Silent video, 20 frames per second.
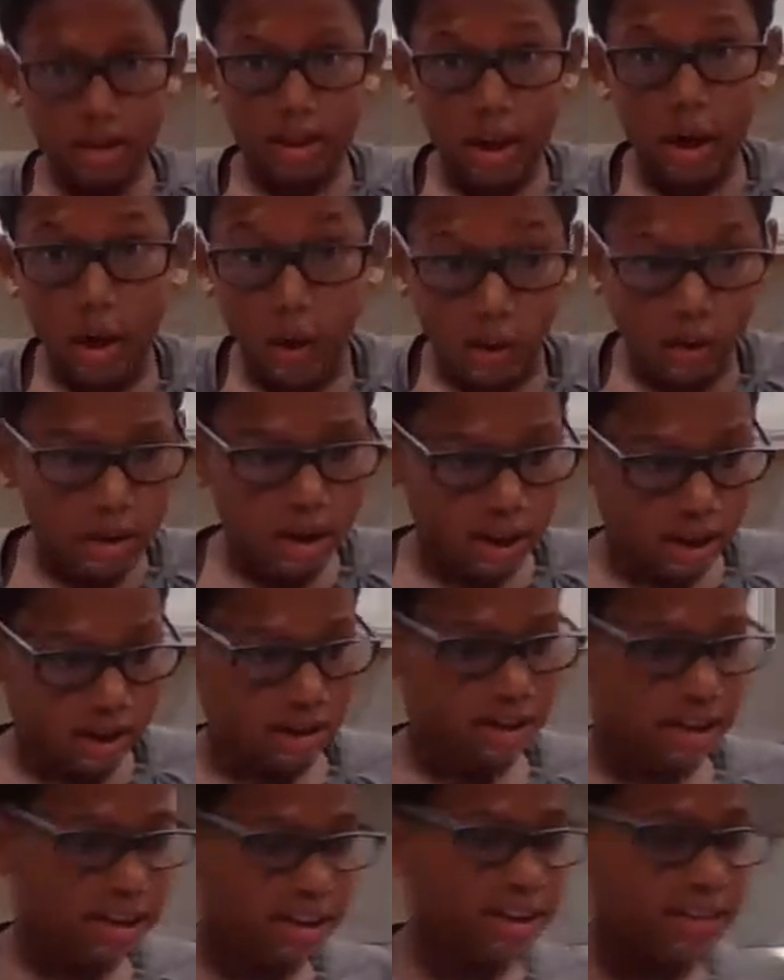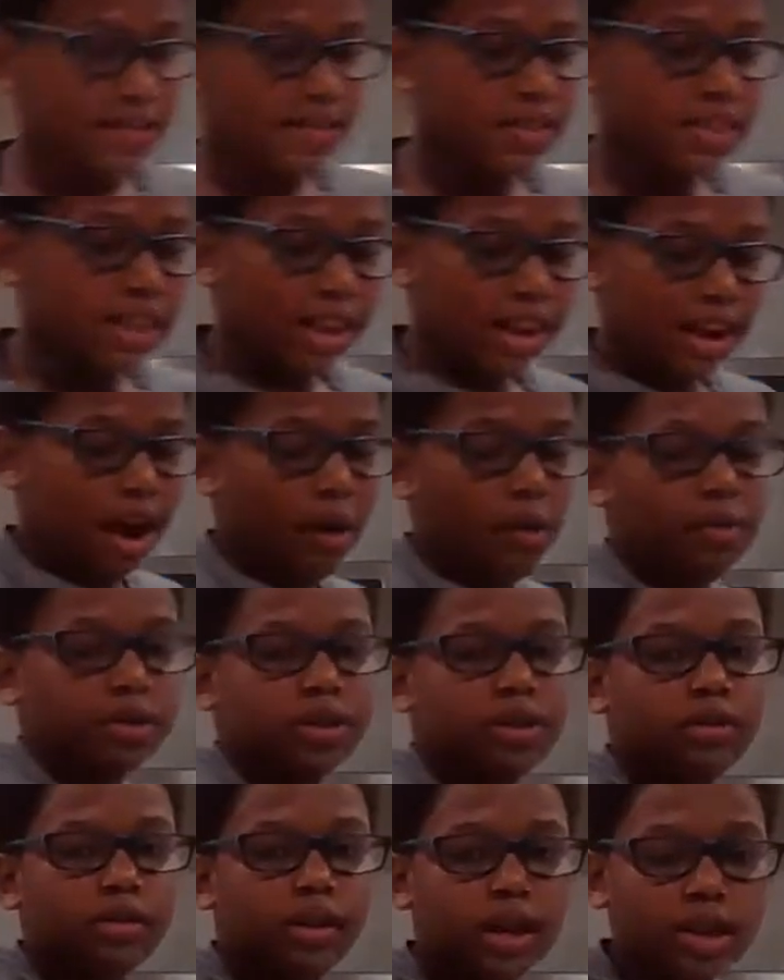Oh. Now,
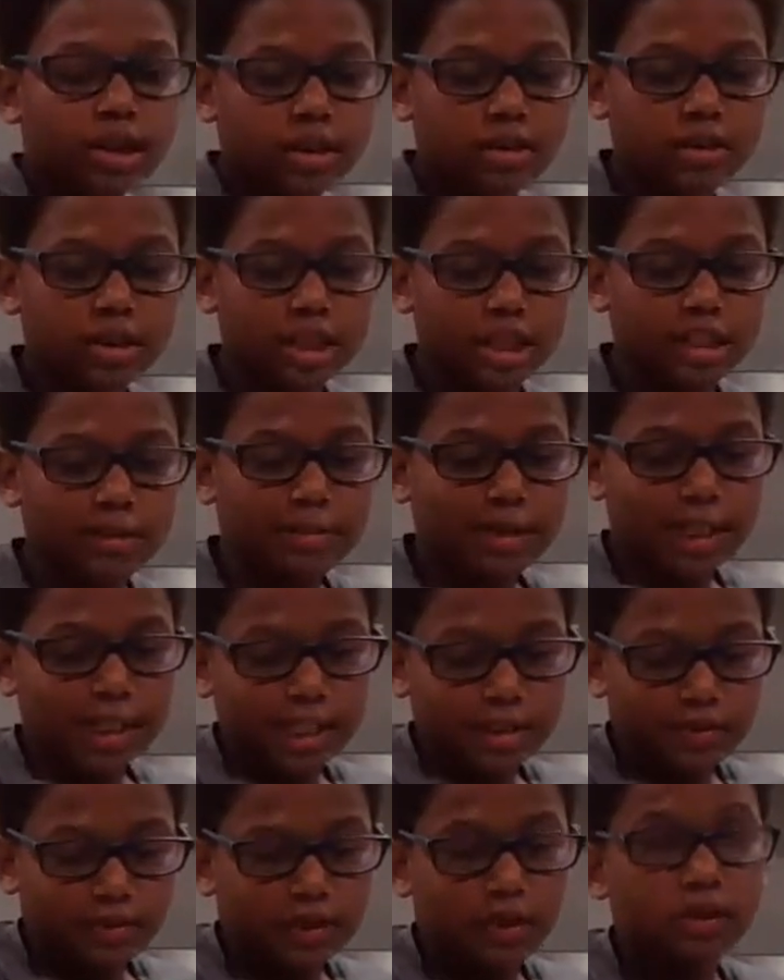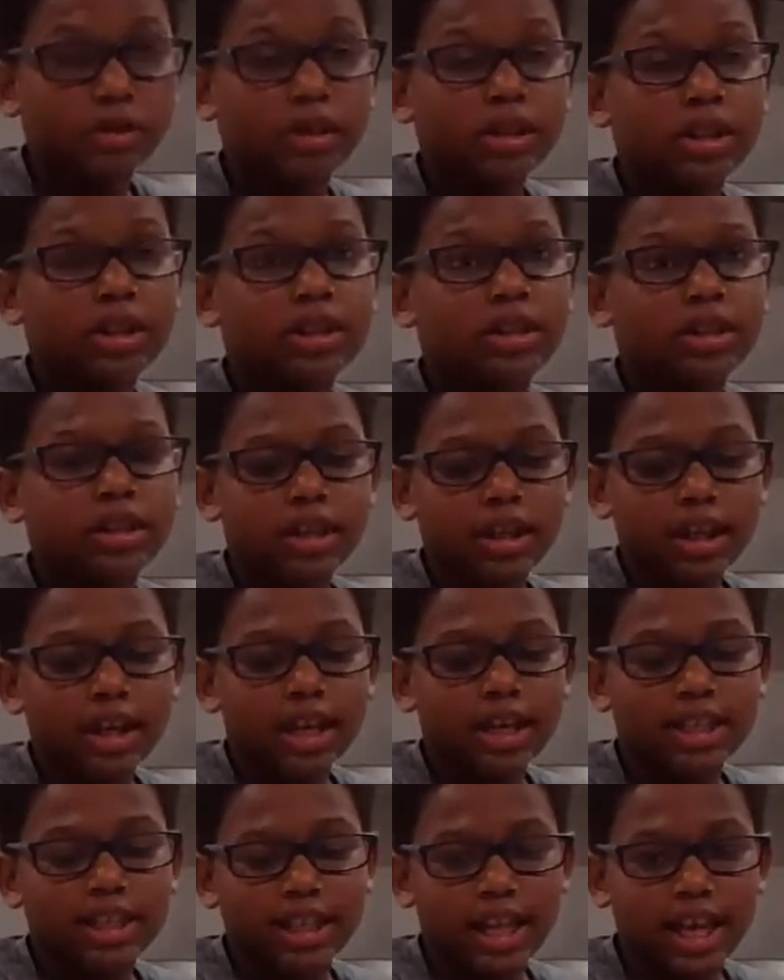what you want to do with these pizza folds
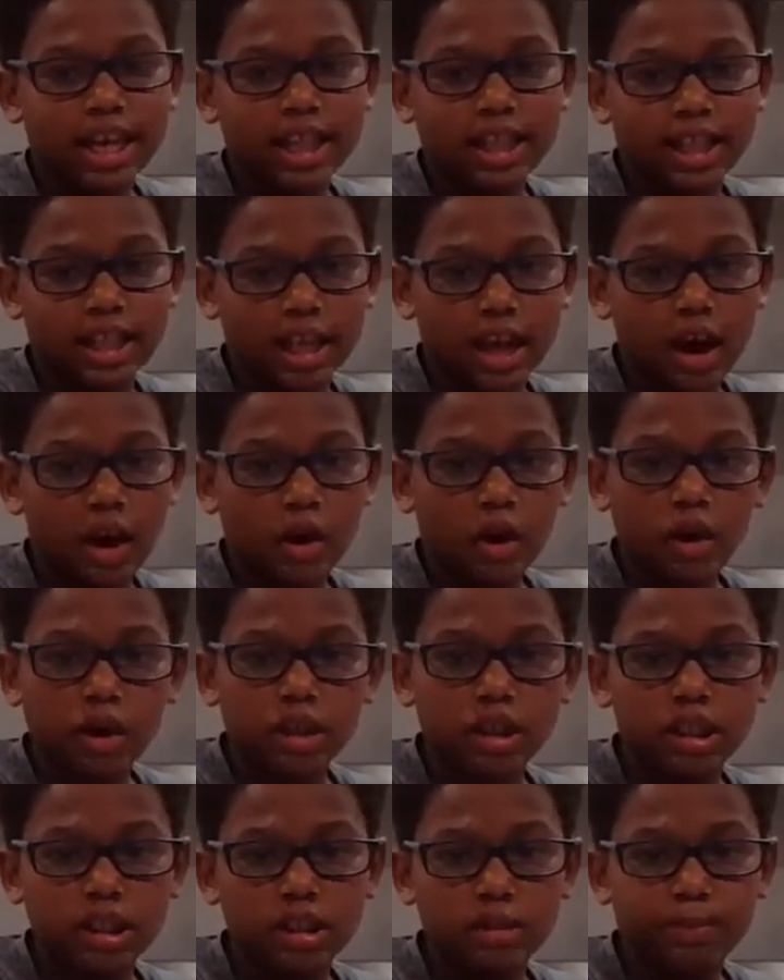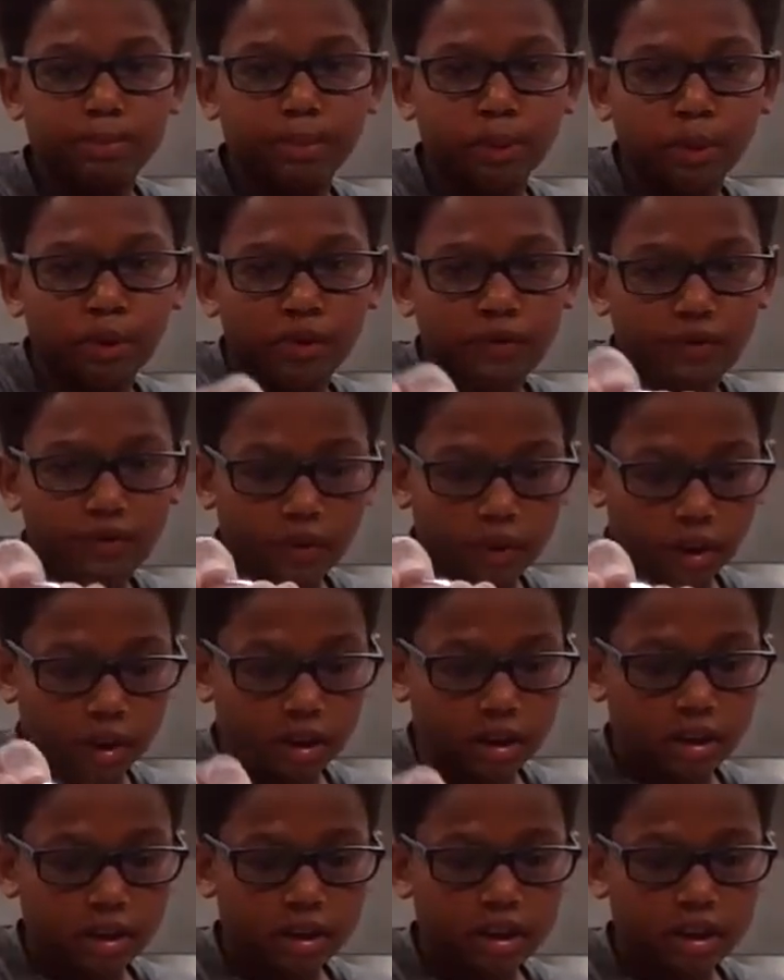is take a whole spoonful.